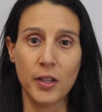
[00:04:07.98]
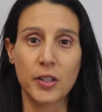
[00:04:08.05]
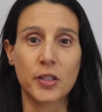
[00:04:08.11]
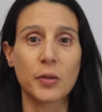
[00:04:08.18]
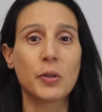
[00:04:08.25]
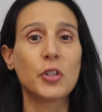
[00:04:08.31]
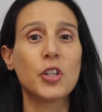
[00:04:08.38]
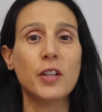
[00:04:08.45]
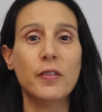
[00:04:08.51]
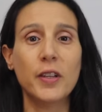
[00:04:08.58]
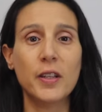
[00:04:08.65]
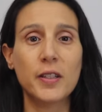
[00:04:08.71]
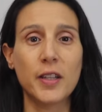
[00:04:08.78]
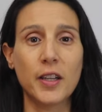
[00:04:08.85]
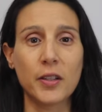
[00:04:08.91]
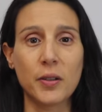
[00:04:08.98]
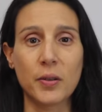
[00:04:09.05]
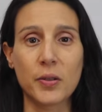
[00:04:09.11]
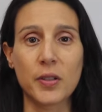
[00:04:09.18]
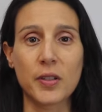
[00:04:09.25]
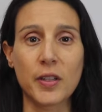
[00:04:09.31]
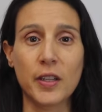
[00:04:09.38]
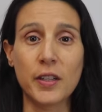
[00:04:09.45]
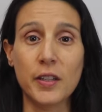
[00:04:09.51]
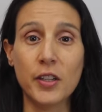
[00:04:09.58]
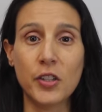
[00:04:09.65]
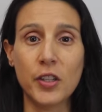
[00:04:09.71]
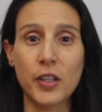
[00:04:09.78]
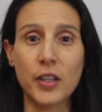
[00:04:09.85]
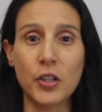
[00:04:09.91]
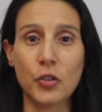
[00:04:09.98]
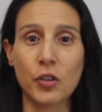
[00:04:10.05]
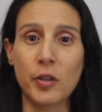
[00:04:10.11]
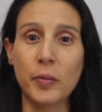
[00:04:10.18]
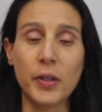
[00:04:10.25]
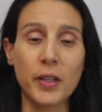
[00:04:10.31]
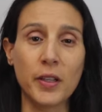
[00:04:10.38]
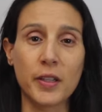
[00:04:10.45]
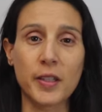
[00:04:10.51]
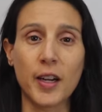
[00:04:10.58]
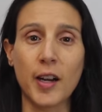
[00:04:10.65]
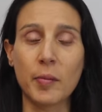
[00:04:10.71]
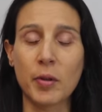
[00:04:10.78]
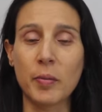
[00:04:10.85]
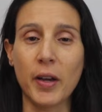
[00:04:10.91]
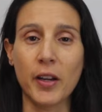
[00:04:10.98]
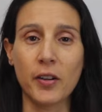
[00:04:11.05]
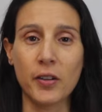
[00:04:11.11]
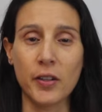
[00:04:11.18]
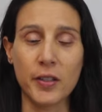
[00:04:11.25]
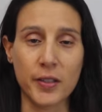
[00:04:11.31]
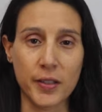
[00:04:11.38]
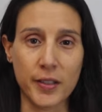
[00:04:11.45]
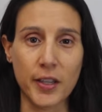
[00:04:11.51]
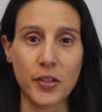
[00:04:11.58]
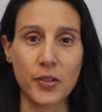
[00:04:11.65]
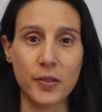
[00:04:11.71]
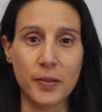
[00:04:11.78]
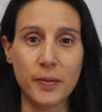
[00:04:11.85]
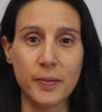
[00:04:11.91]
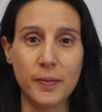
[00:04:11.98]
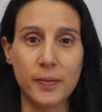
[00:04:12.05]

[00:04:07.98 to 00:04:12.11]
so achieving a diagnosis and initiating treatment in a timely manner is essential.